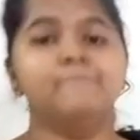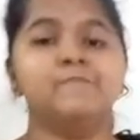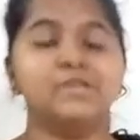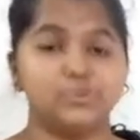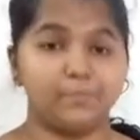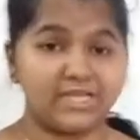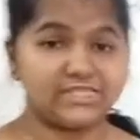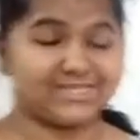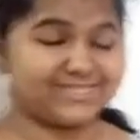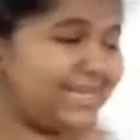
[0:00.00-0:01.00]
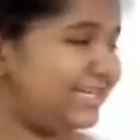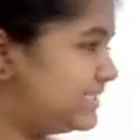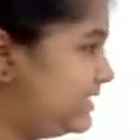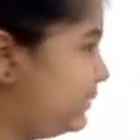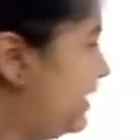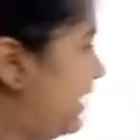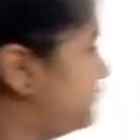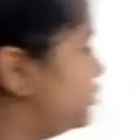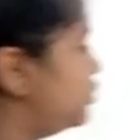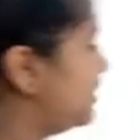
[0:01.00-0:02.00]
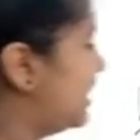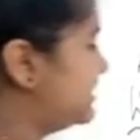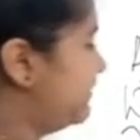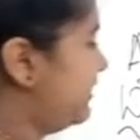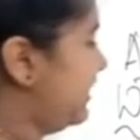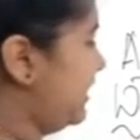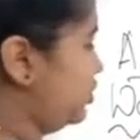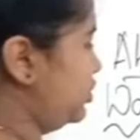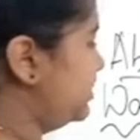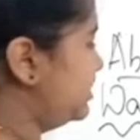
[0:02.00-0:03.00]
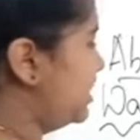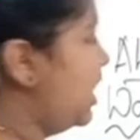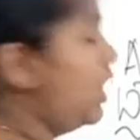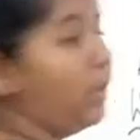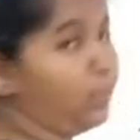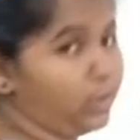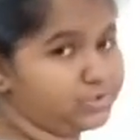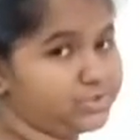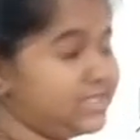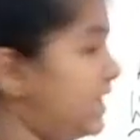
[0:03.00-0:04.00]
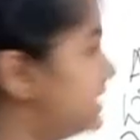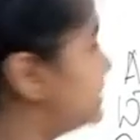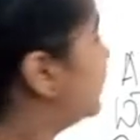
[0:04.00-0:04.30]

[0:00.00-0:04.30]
So, based on salinity, we have two classifications. What is that?